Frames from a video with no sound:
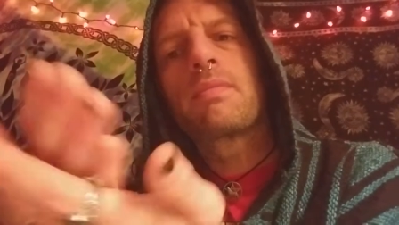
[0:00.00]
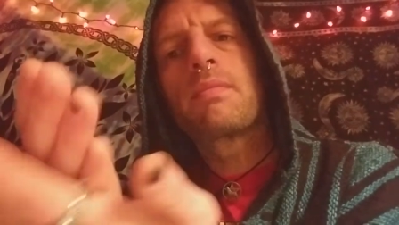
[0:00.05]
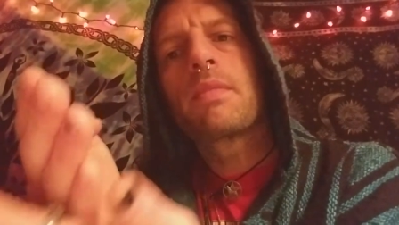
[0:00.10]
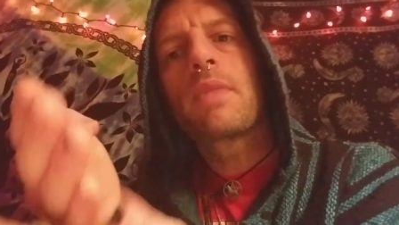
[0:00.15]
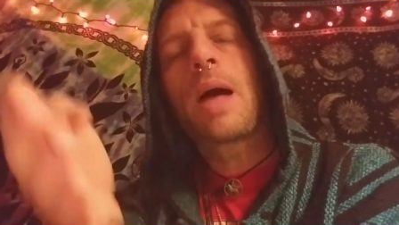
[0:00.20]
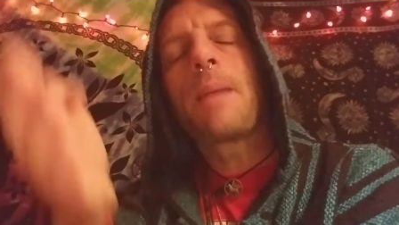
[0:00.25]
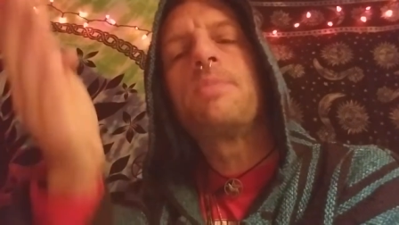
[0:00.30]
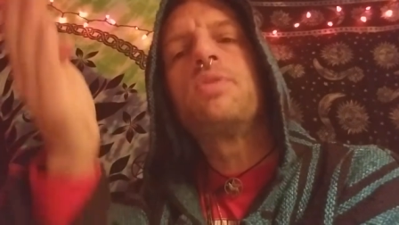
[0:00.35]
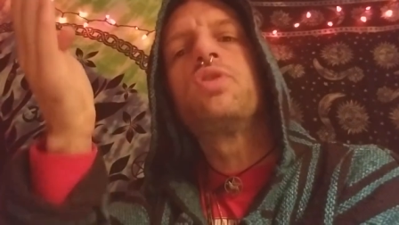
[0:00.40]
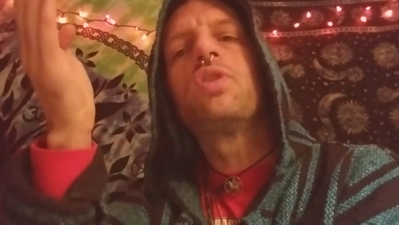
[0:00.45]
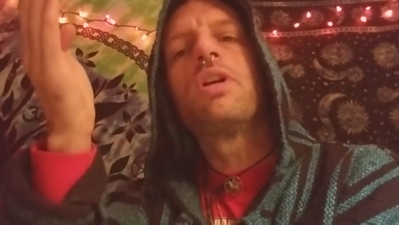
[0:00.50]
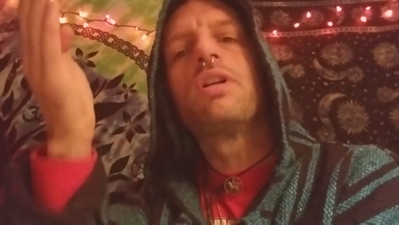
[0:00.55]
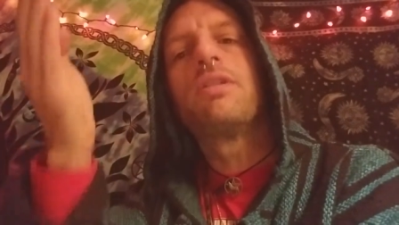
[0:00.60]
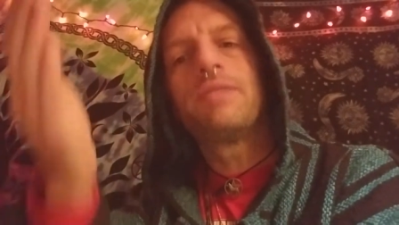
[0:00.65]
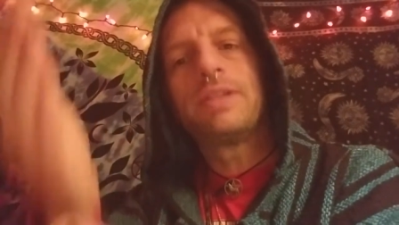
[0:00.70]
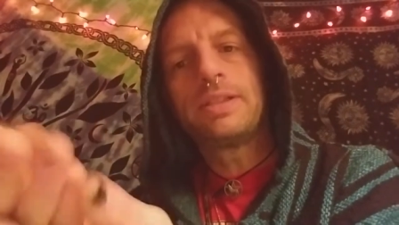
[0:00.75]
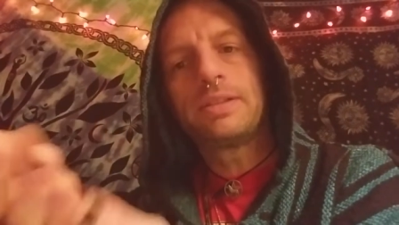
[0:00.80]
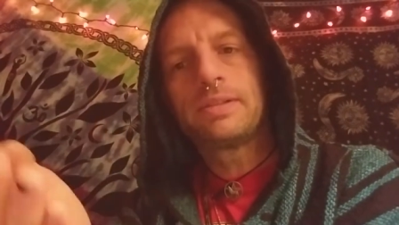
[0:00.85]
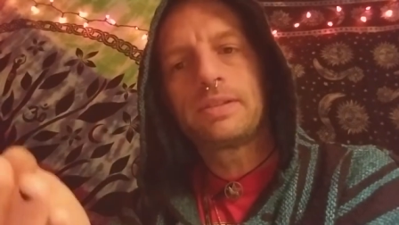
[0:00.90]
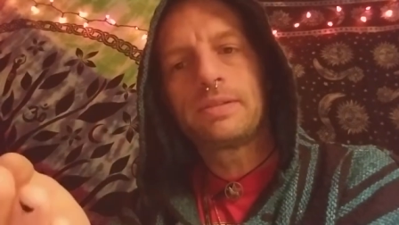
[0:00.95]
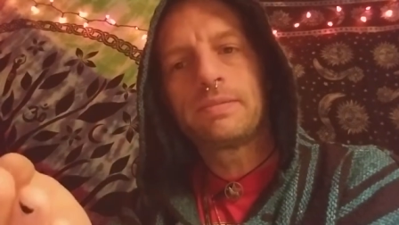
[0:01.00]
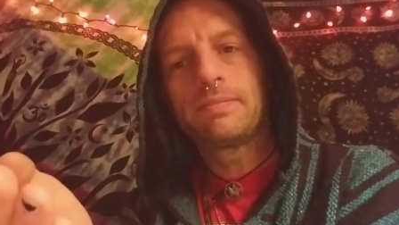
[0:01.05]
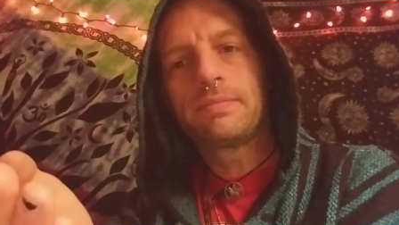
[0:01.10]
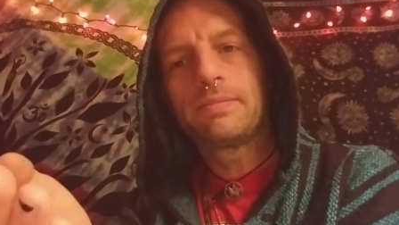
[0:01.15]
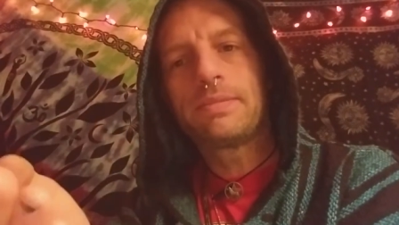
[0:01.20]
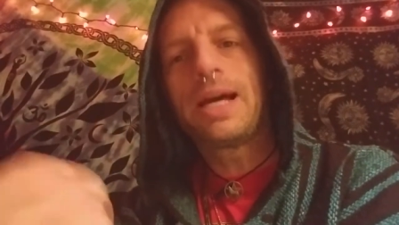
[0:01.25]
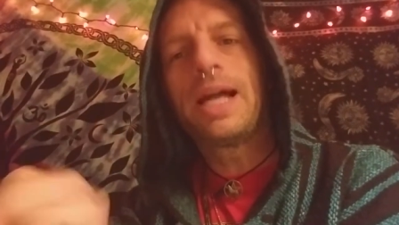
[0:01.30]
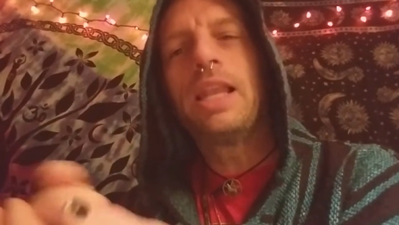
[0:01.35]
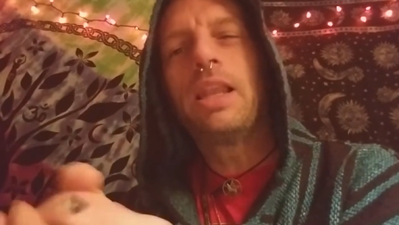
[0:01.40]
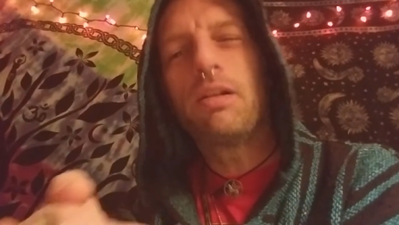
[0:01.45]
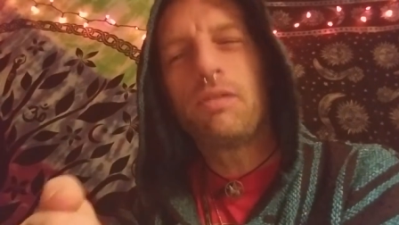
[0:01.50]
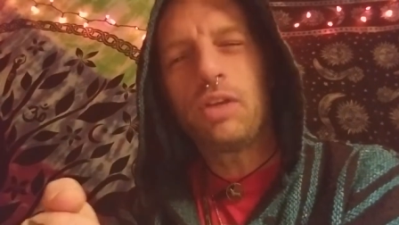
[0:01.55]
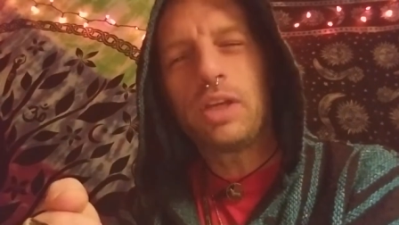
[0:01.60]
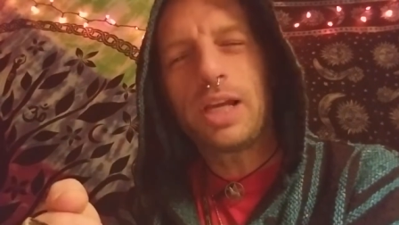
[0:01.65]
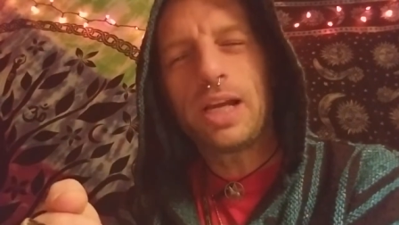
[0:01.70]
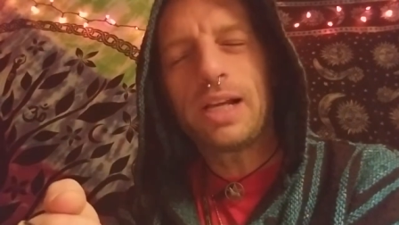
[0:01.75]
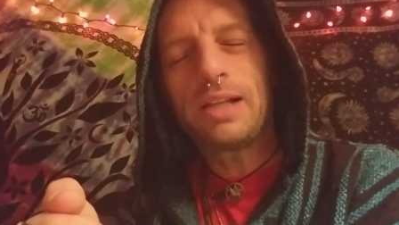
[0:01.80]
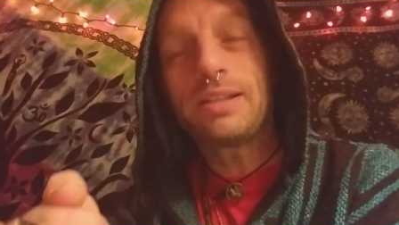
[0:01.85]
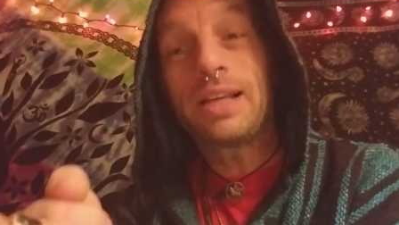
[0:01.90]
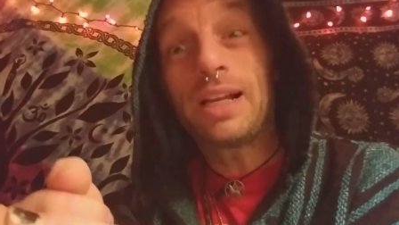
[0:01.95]
observant. I love you
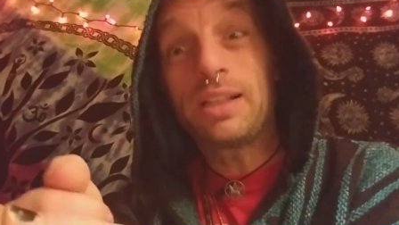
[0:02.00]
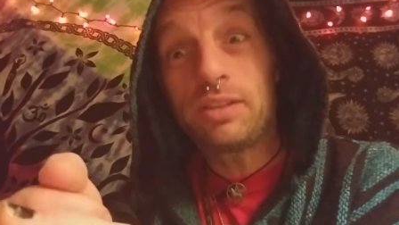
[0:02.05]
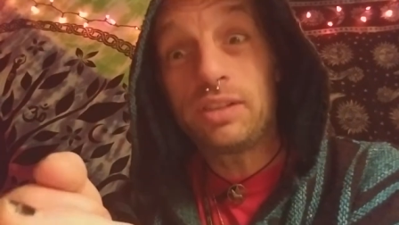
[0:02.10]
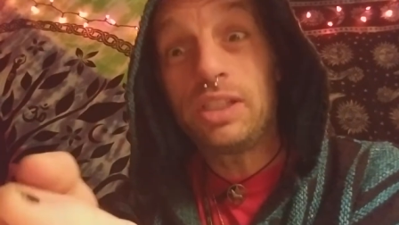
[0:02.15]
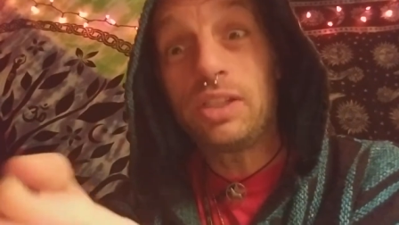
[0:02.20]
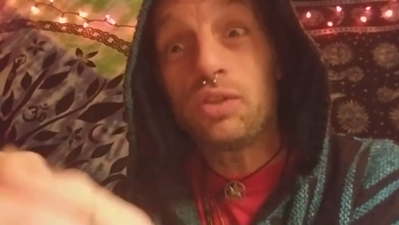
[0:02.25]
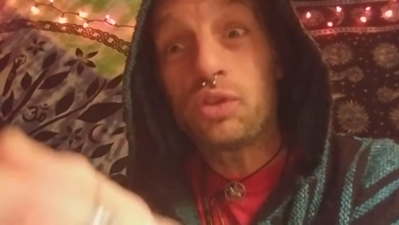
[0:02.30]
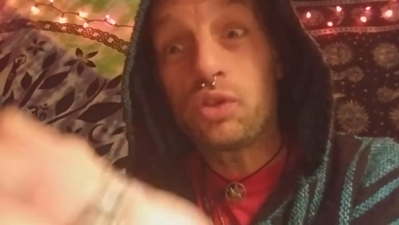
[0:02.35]
guys. I'll see you